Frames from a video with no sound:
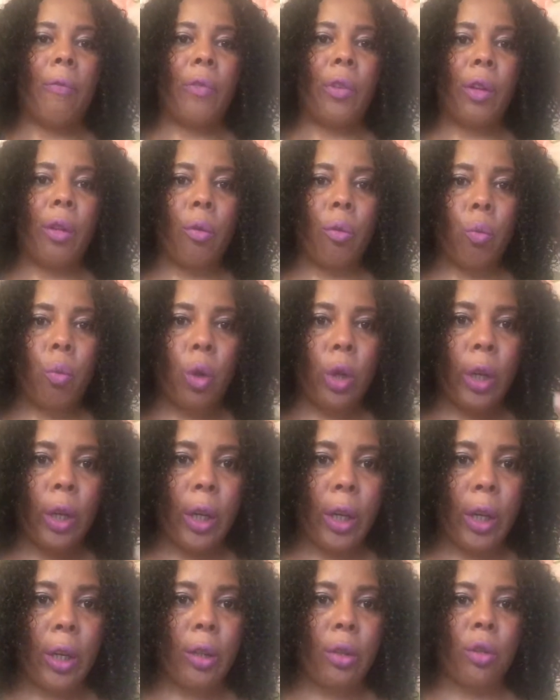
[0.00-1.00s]
the
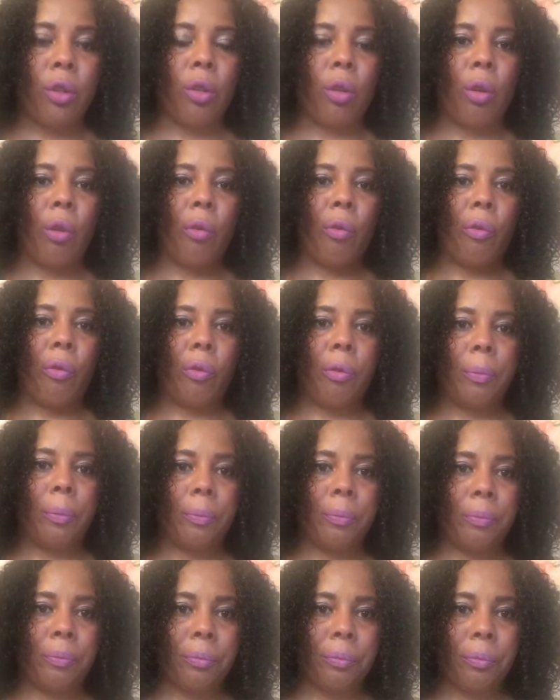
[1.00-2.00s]
words of
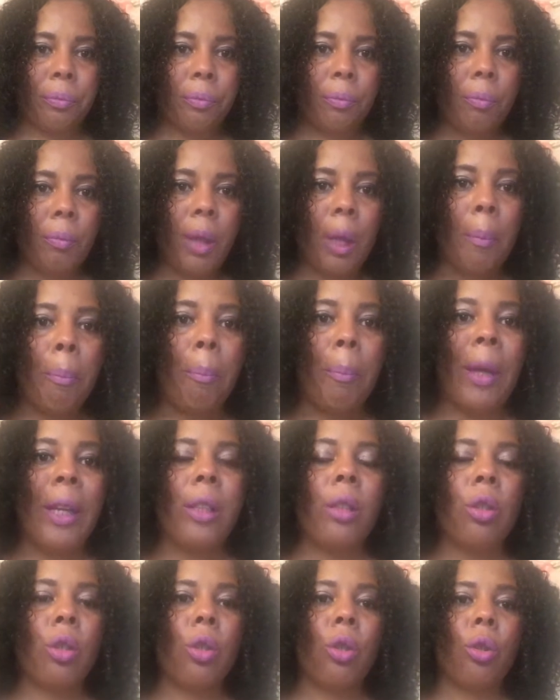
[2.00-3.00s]

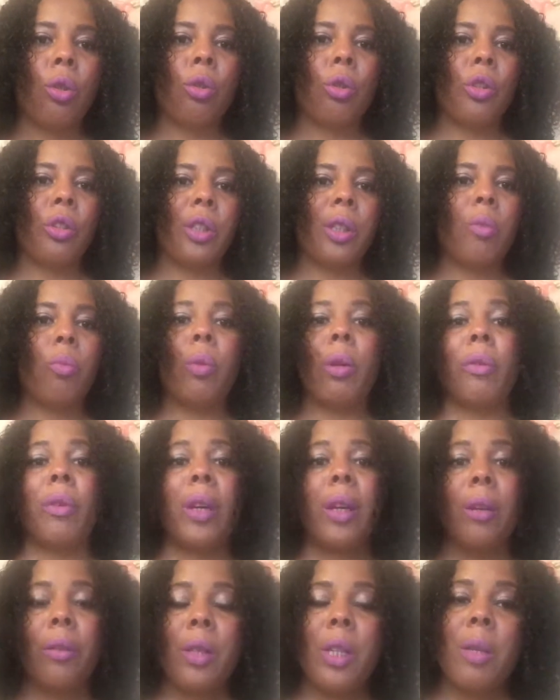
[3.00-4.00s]
mentors, and
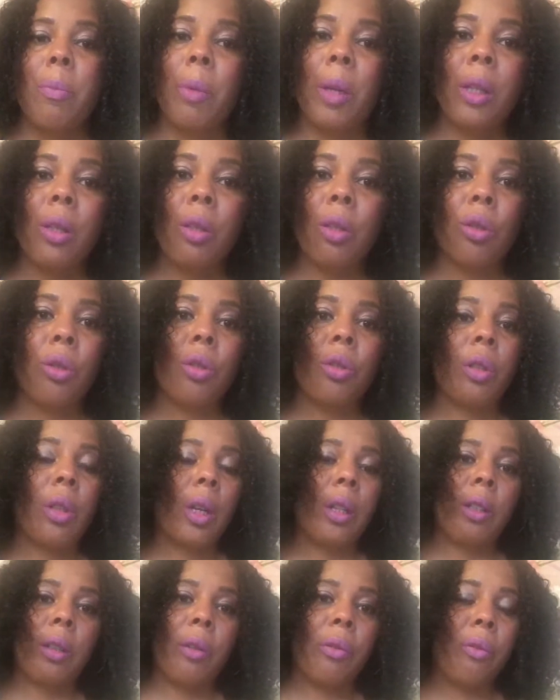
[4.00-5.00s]
without these mentors,
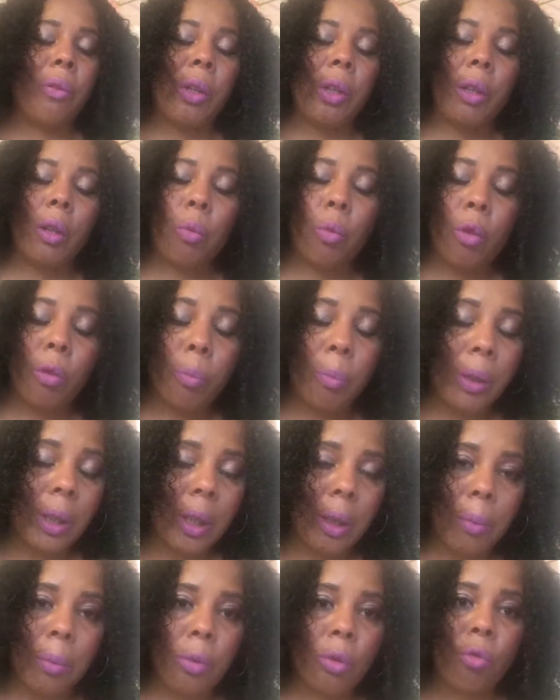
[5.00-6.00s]
I don't think I would have been
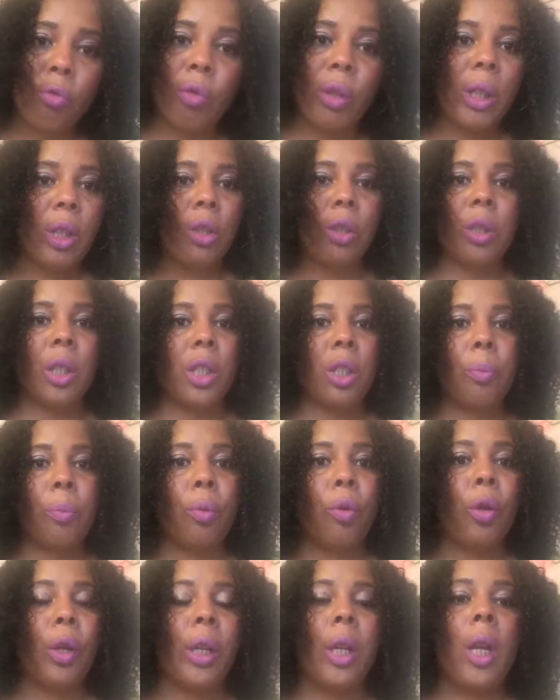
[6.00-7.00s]
able to reach this
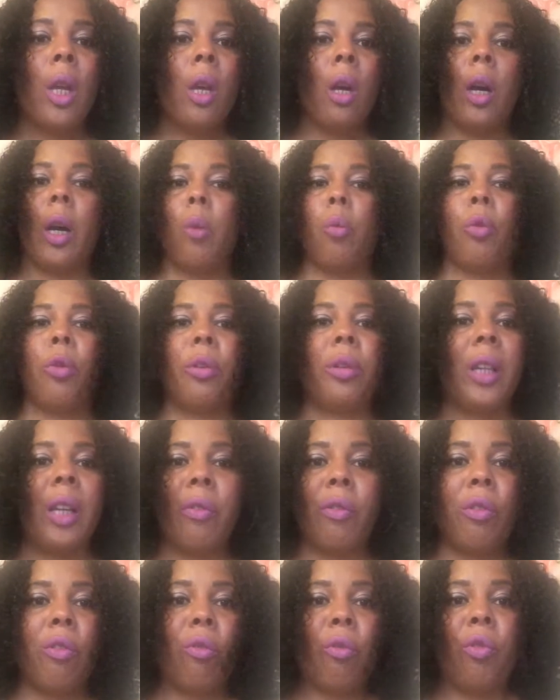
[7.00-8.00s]
point. I would
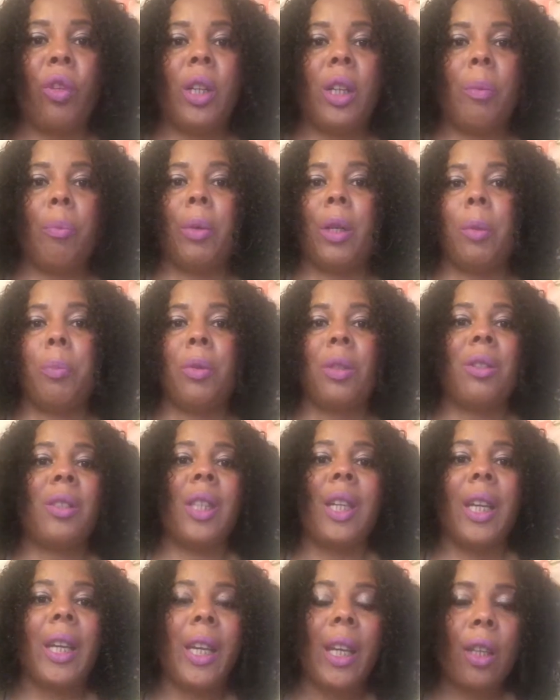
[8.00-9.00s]
never really be able to
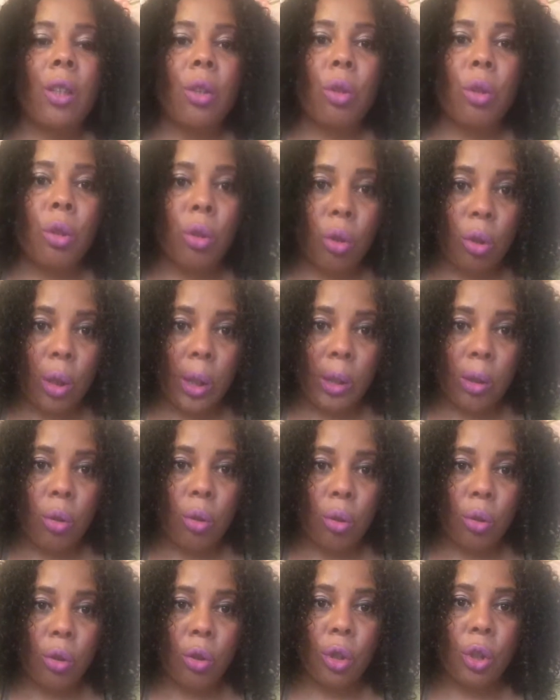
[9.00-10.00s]
sit here and
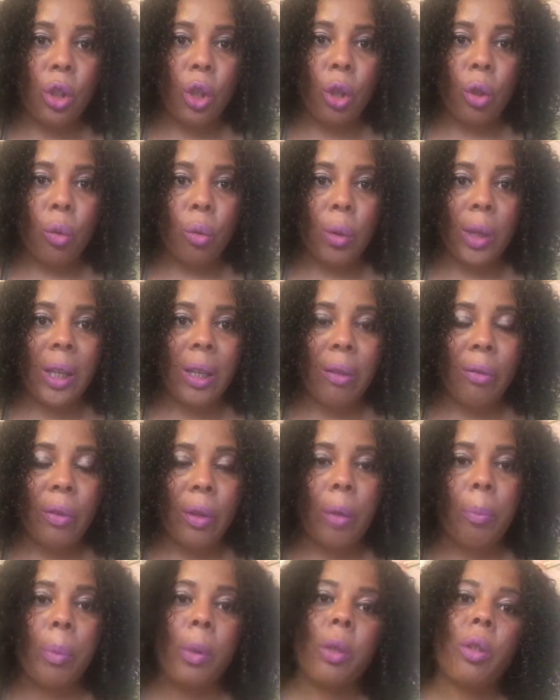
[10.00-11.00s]
talk to you
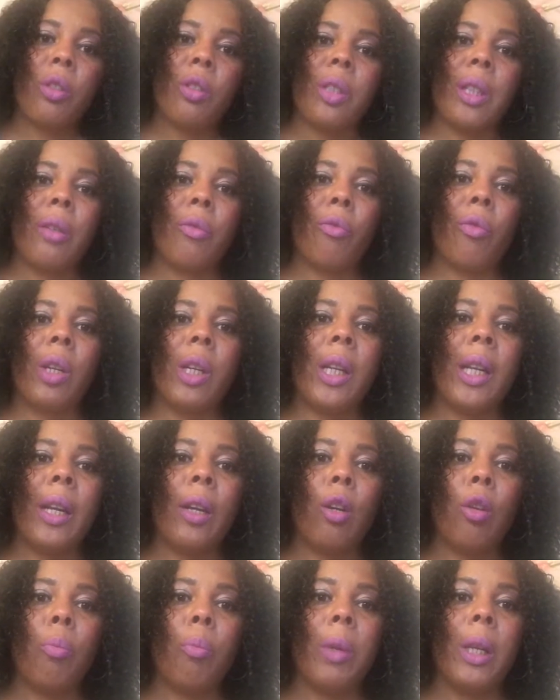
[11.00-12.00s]
either because they've really
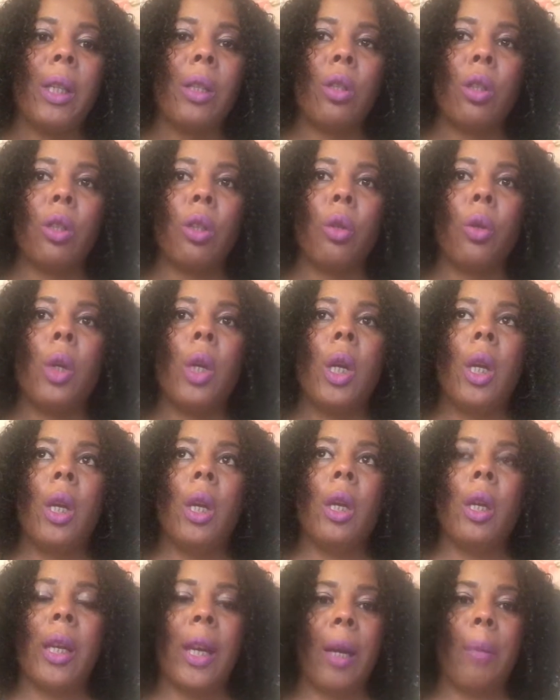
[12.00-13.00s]
helped me to
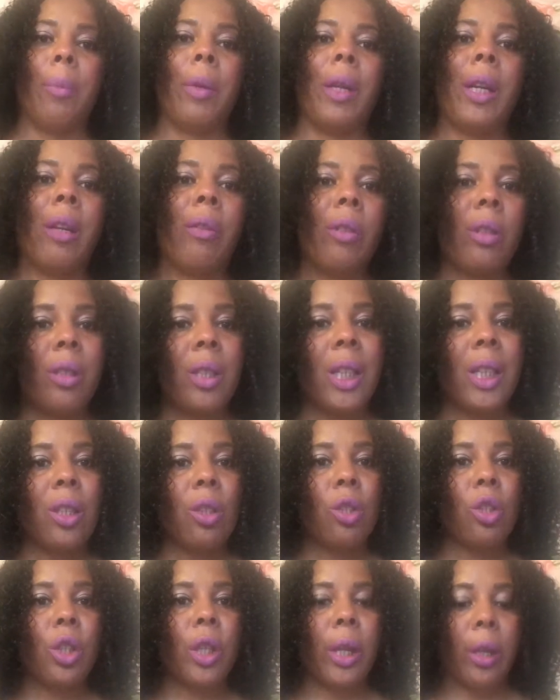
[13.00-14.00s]
come here and
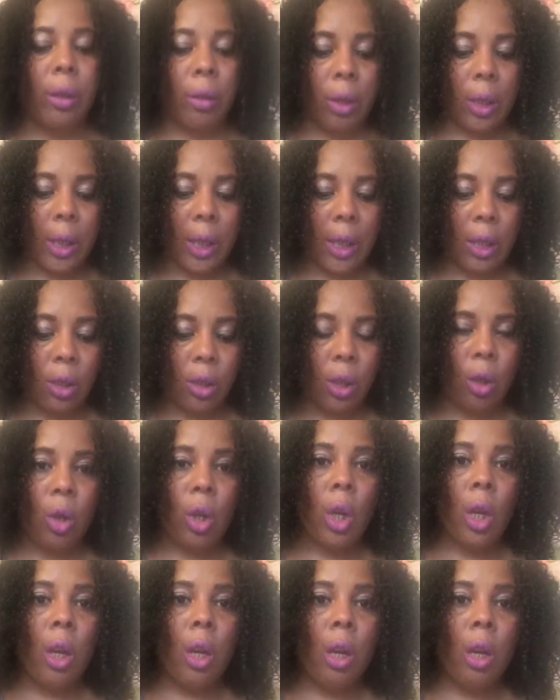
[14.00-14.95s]
teach it, okay? So